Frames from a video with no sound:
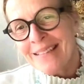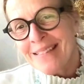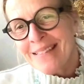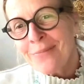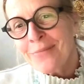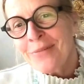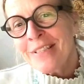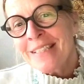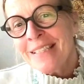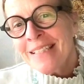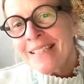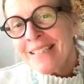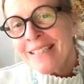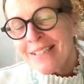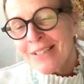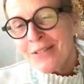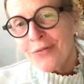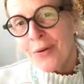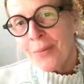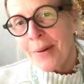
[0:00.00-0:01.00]

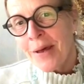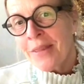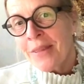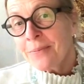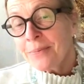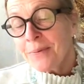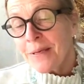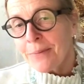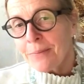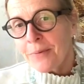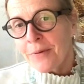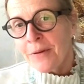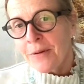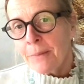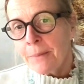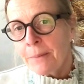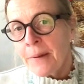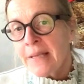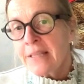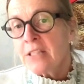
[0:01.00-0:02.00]
resistance from other people,
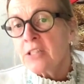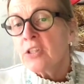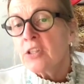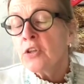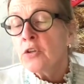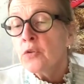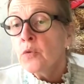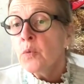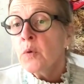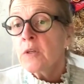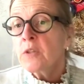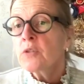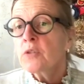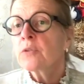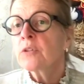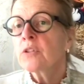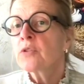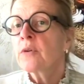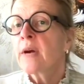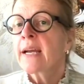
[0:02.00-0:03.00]
but you want to
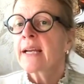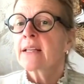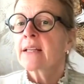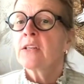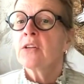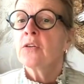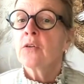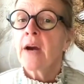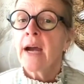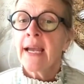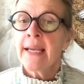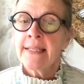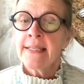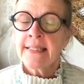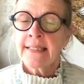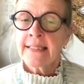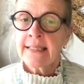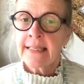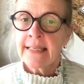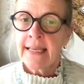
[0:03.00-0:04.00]
attract your
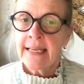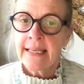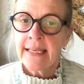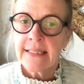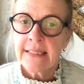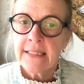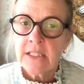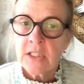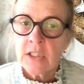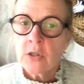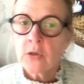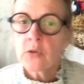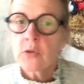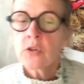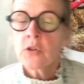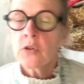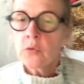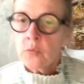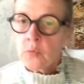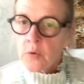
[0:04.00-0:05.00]
ideal clients. So
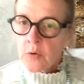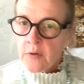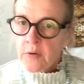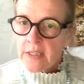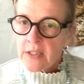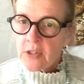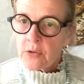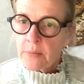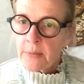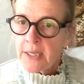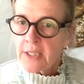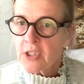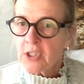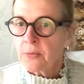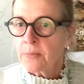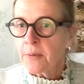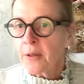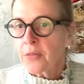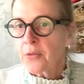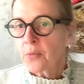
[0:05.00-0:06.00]
don't worry too much
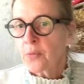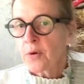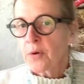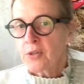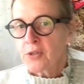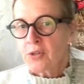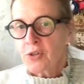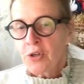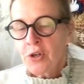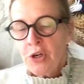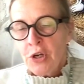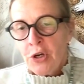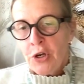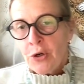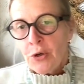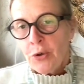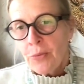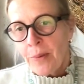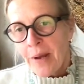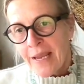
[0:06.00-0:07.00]
about the ones
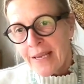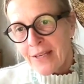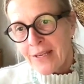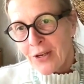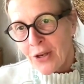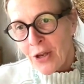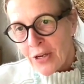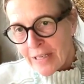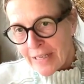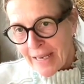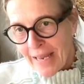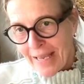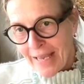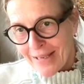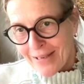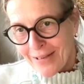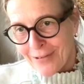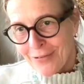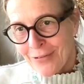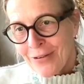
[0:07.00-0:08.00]
who might not
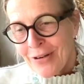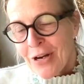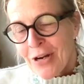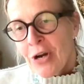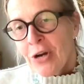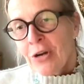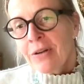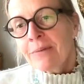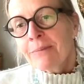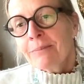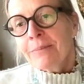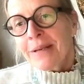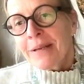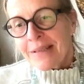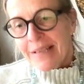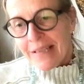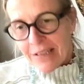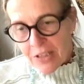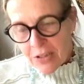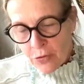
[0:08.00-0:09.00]
like you, but
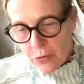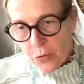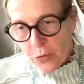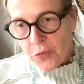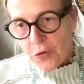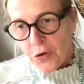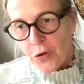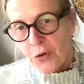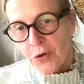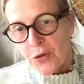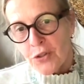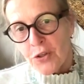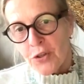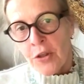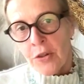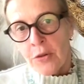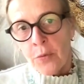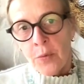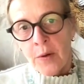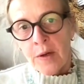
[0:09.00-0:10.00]
do focus
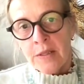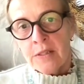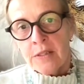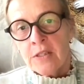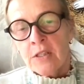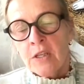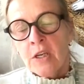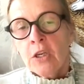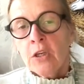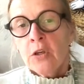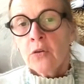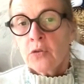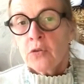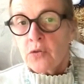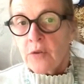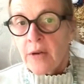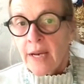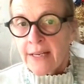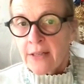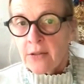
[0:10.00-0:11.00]
on the ones you're
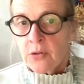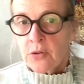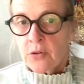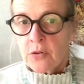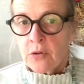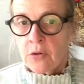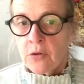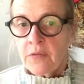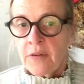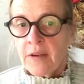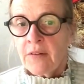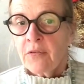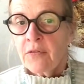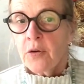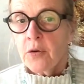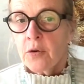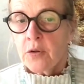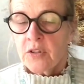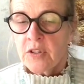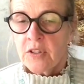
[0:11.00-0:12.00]
trying to serve and
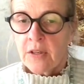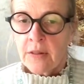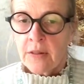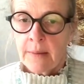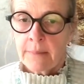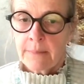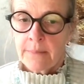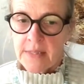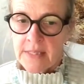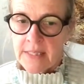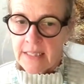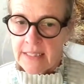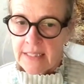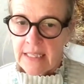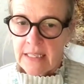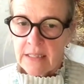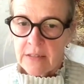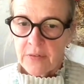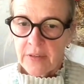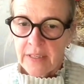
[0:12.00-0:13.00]
focus on them
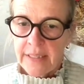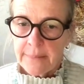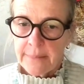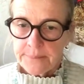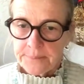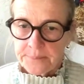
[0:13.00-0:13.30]
successfully.